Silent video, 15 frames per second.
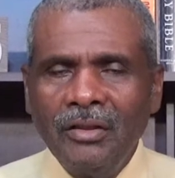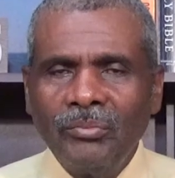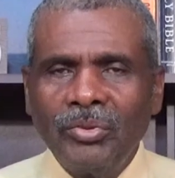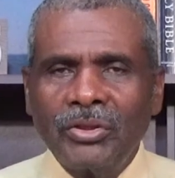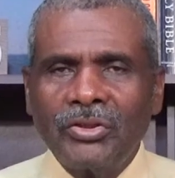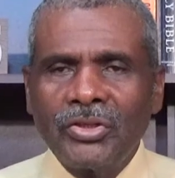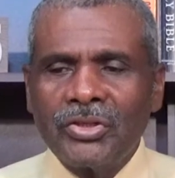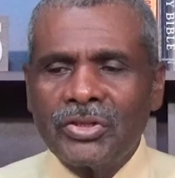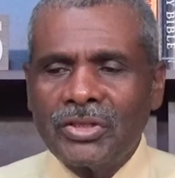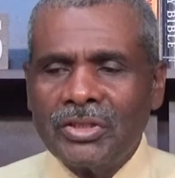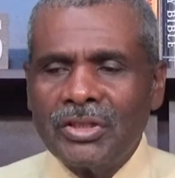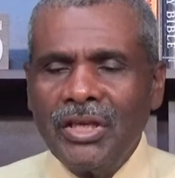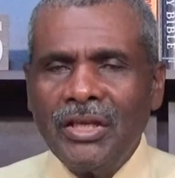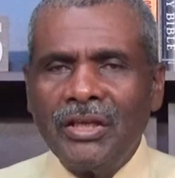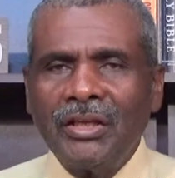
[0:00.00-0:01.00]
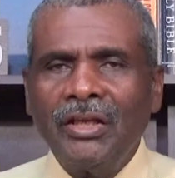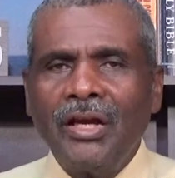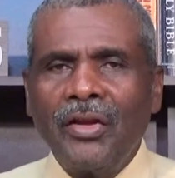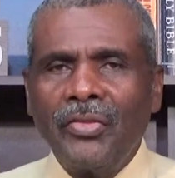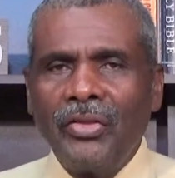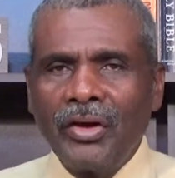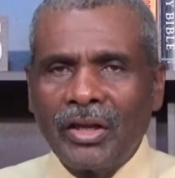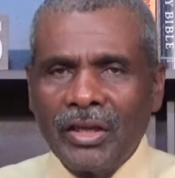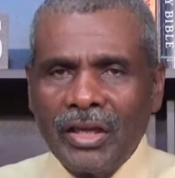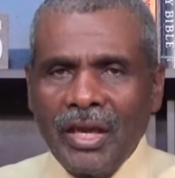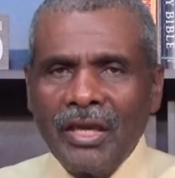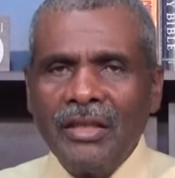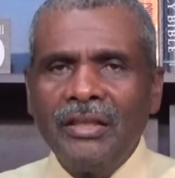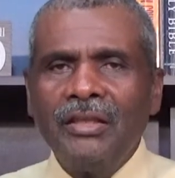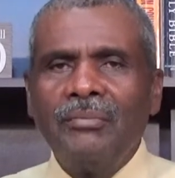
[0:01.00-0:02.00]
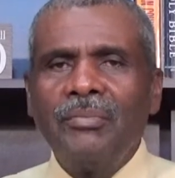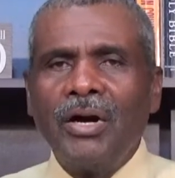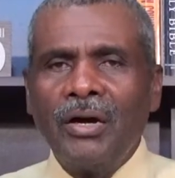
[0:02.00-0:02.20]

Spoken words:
But to seek the kingdom